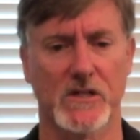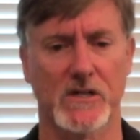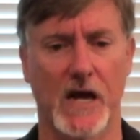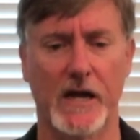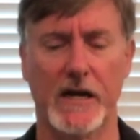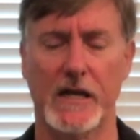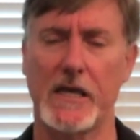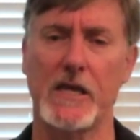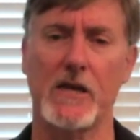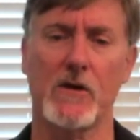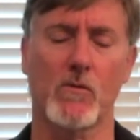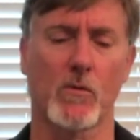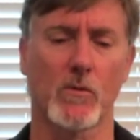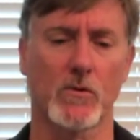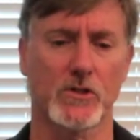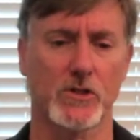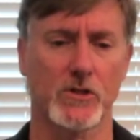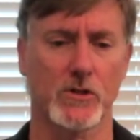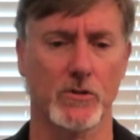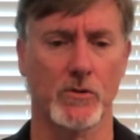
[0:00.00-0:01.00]
not
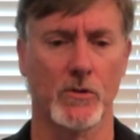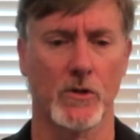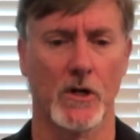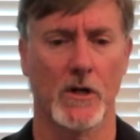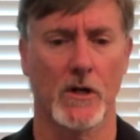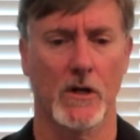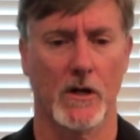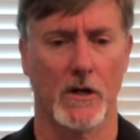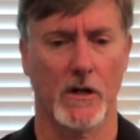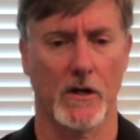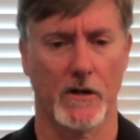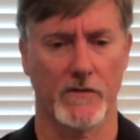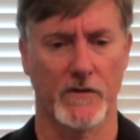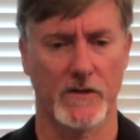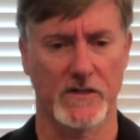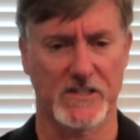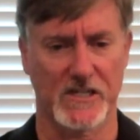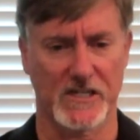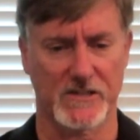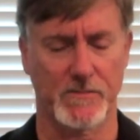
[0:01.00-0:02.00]
equal to uh,
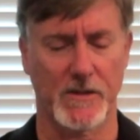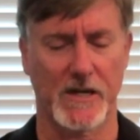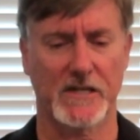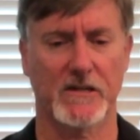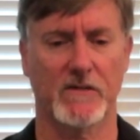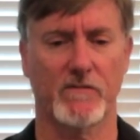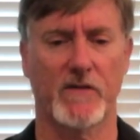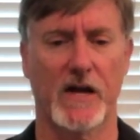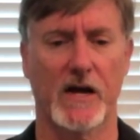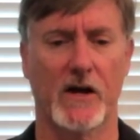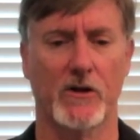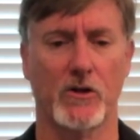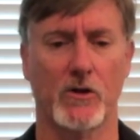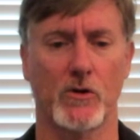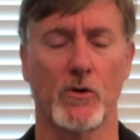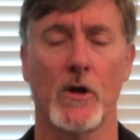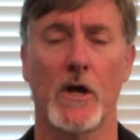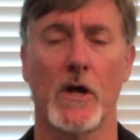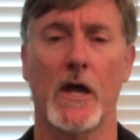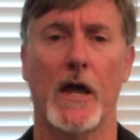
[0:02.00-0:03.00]
this expected
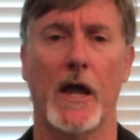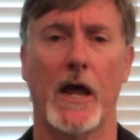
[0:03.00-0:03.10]
value.